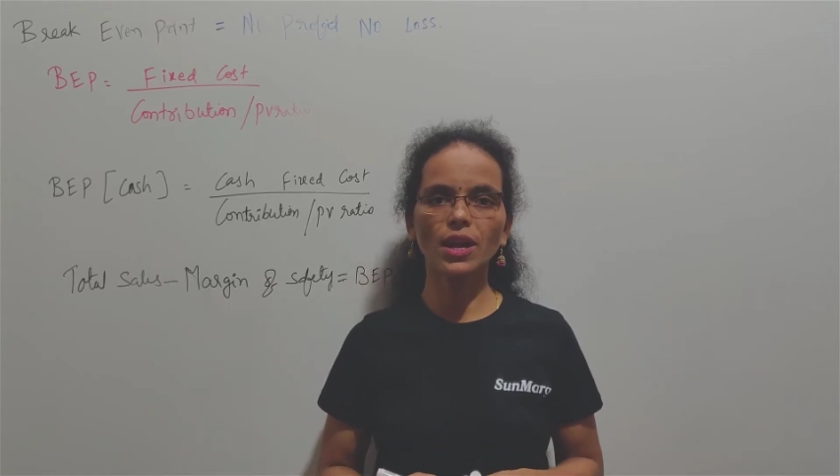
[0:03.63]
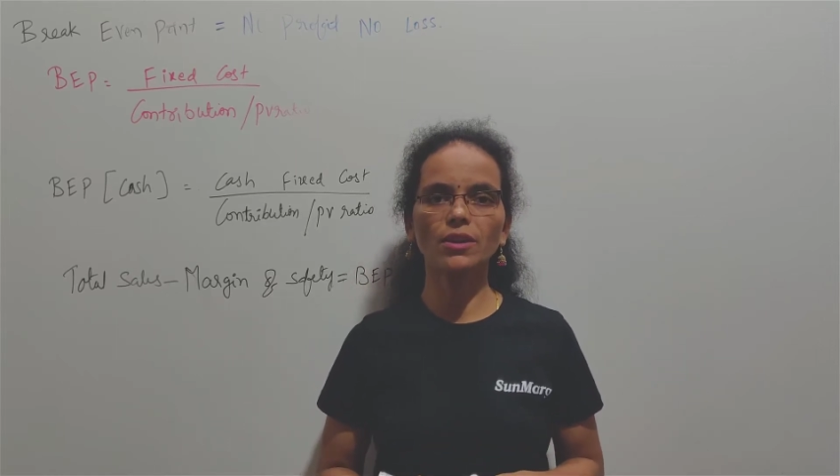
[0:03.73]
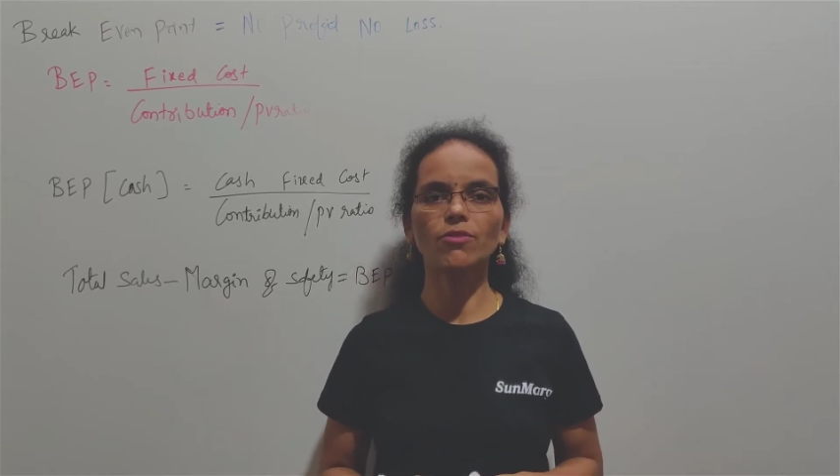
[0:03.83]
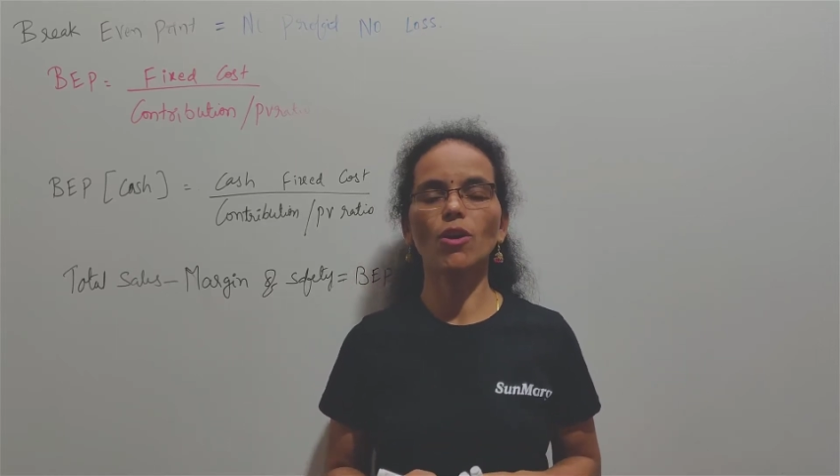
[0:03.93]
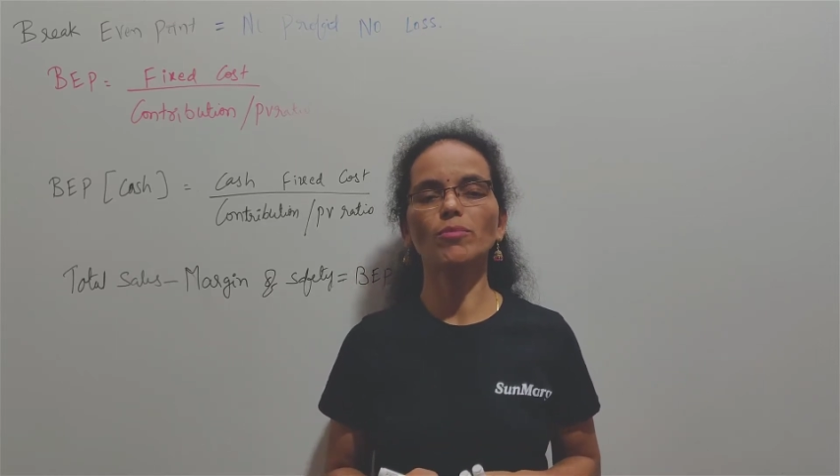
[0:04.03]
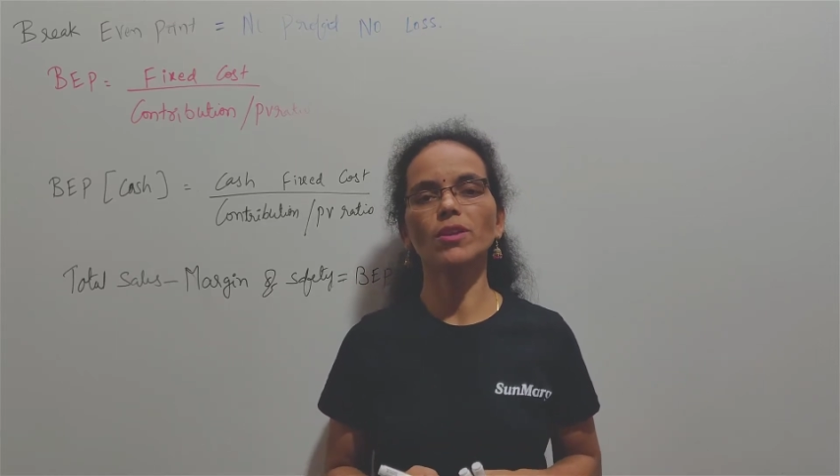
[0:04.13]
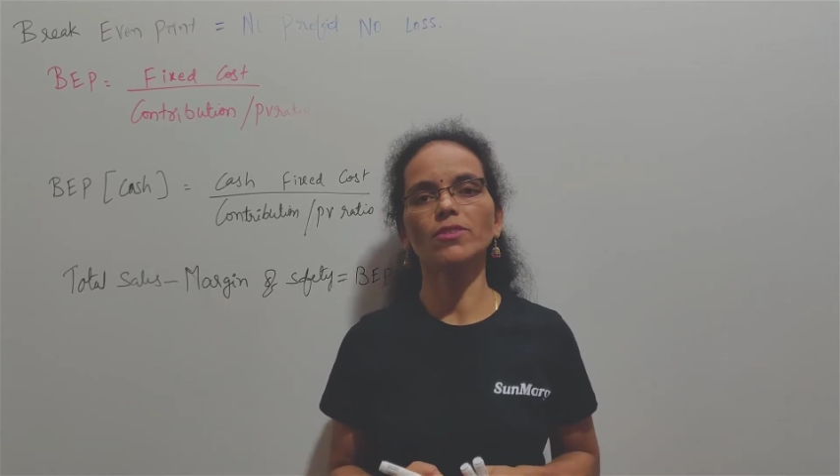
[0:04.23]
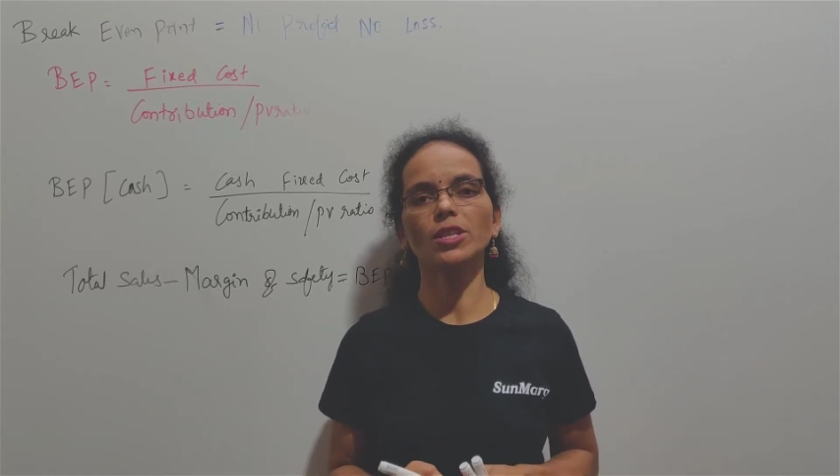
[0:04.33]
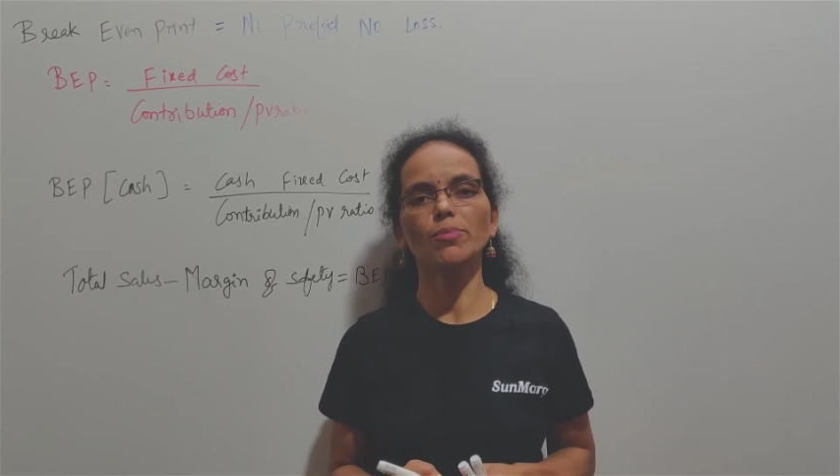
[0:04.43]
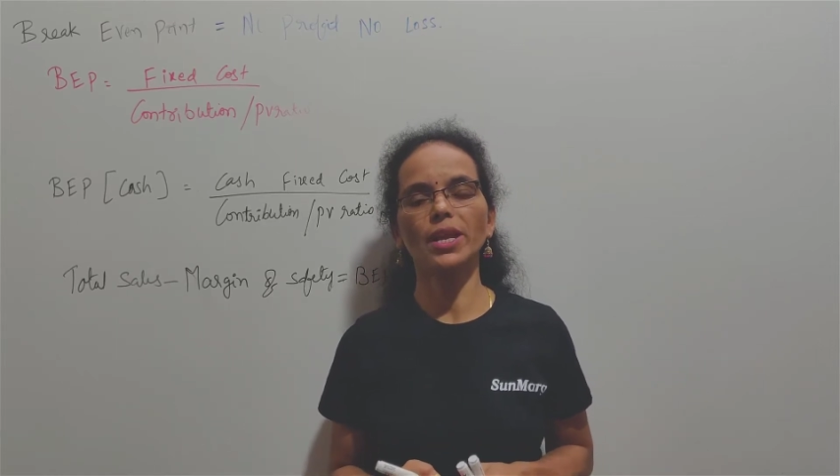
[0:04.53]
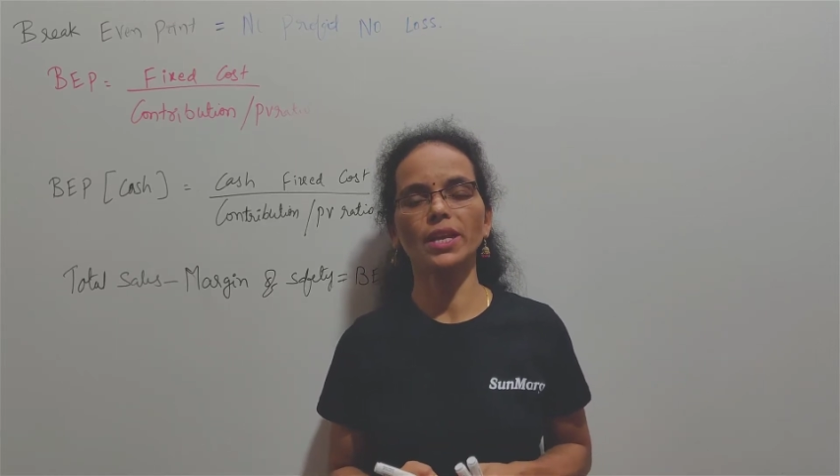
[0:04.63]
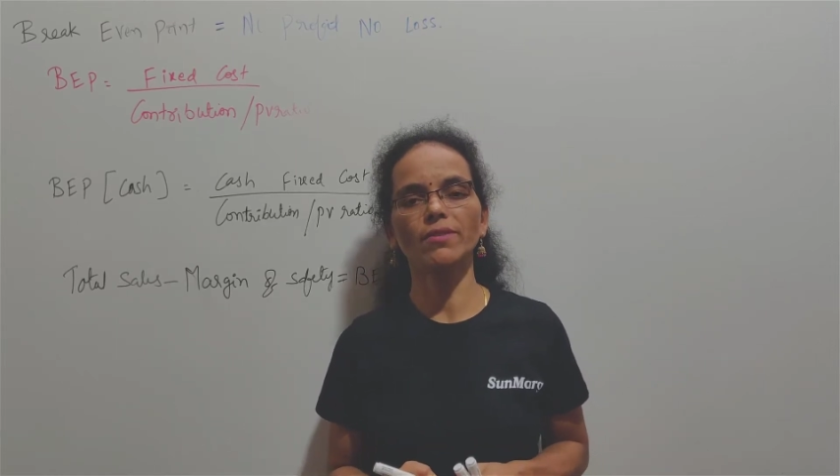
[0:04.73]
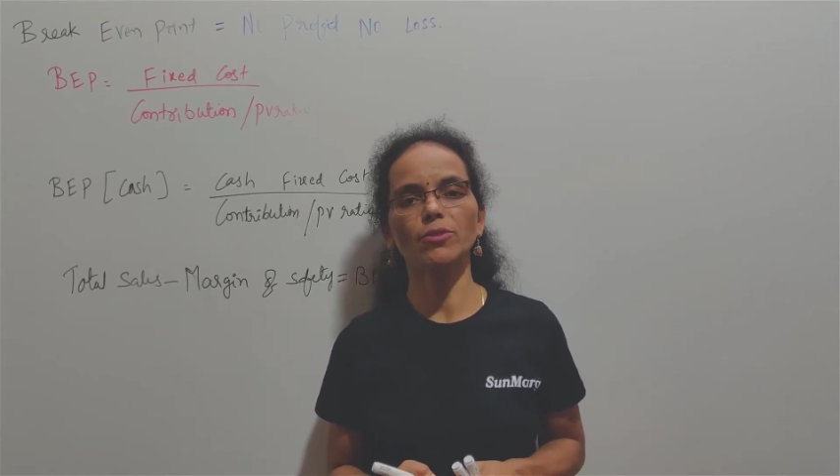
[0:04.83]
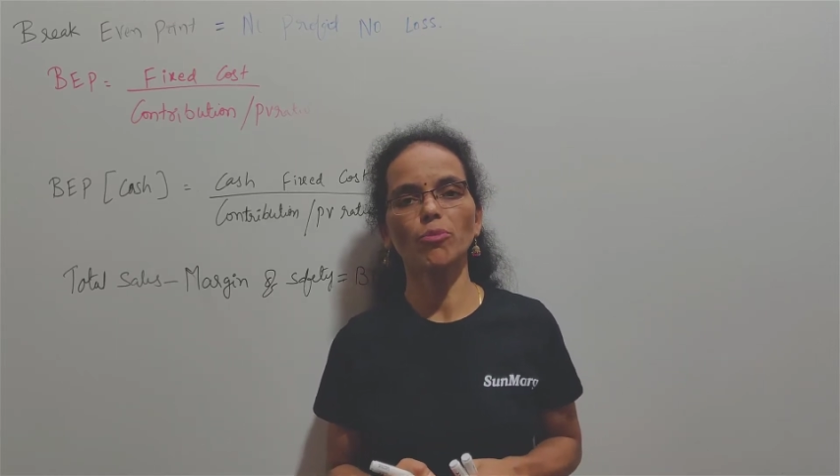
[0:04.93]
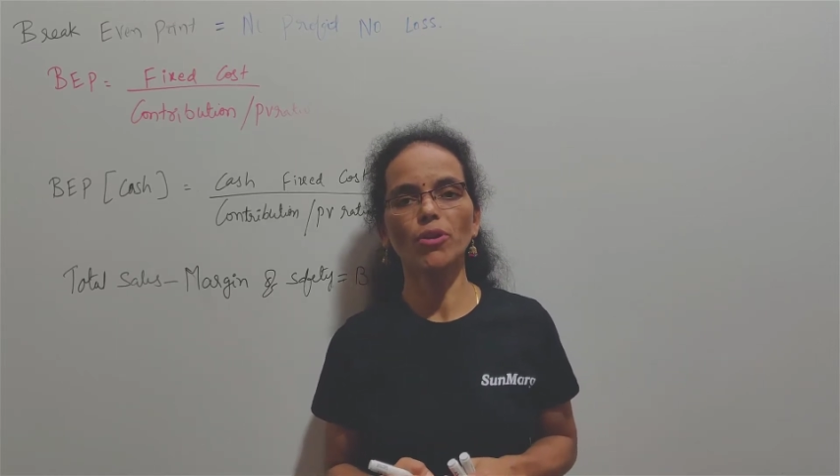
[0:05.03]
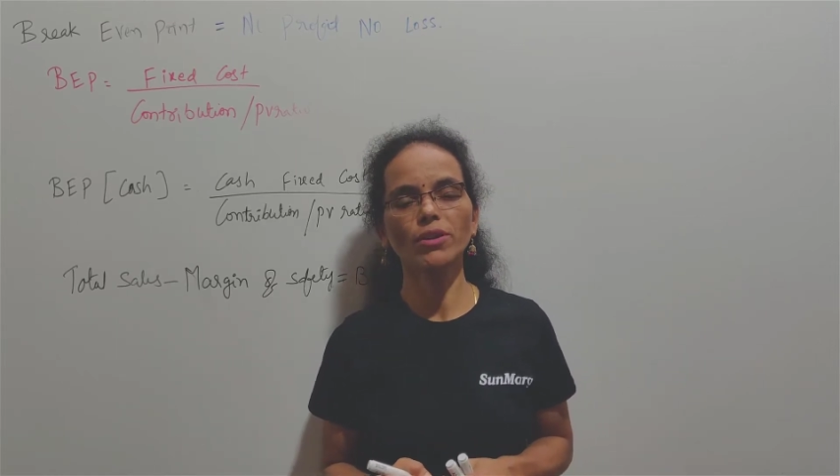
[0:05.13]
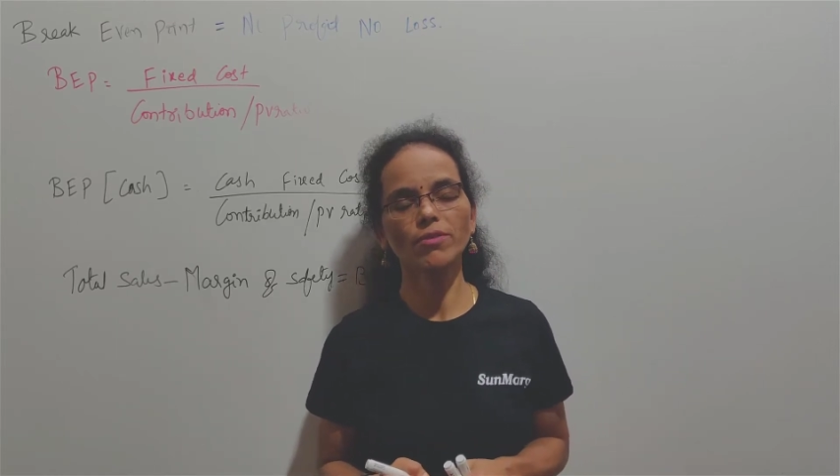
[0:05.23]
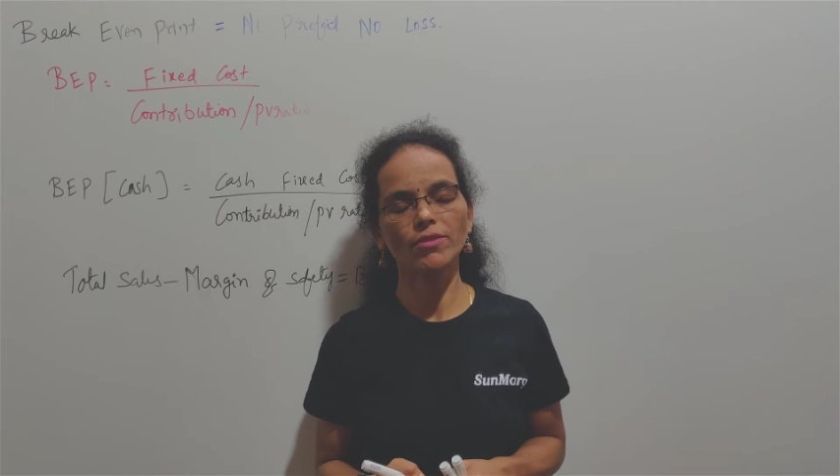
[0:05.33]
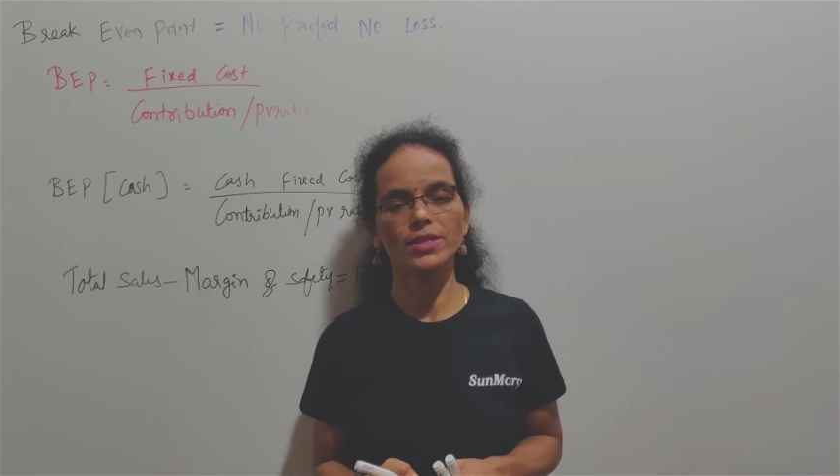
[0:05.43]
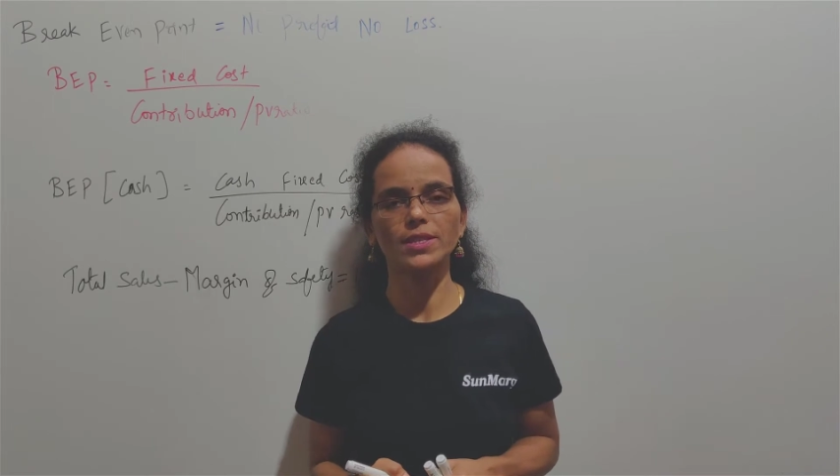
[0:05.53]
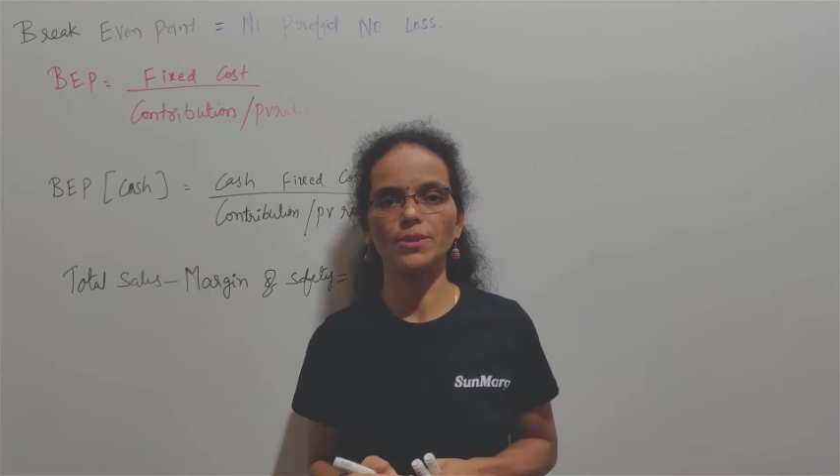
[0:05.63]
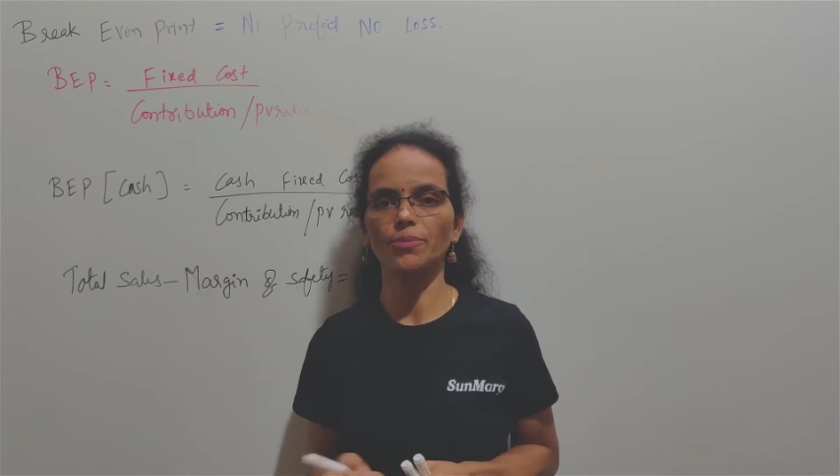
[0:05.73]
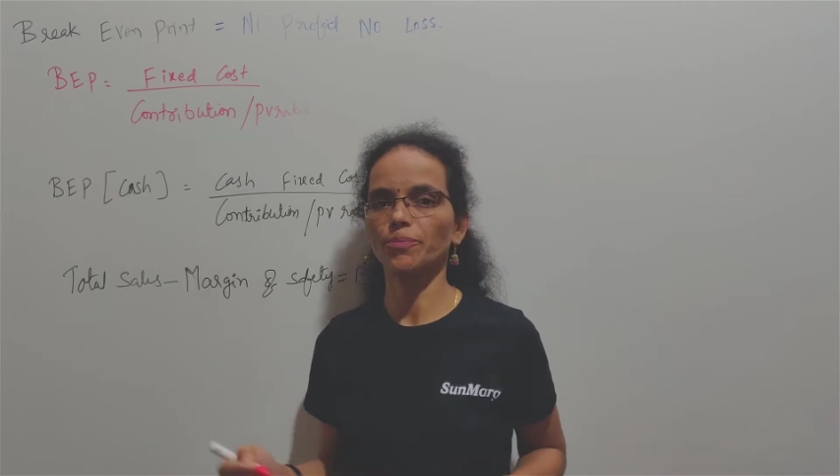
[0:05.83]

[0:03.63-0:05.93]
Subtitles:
and formula for the break-even point we will see.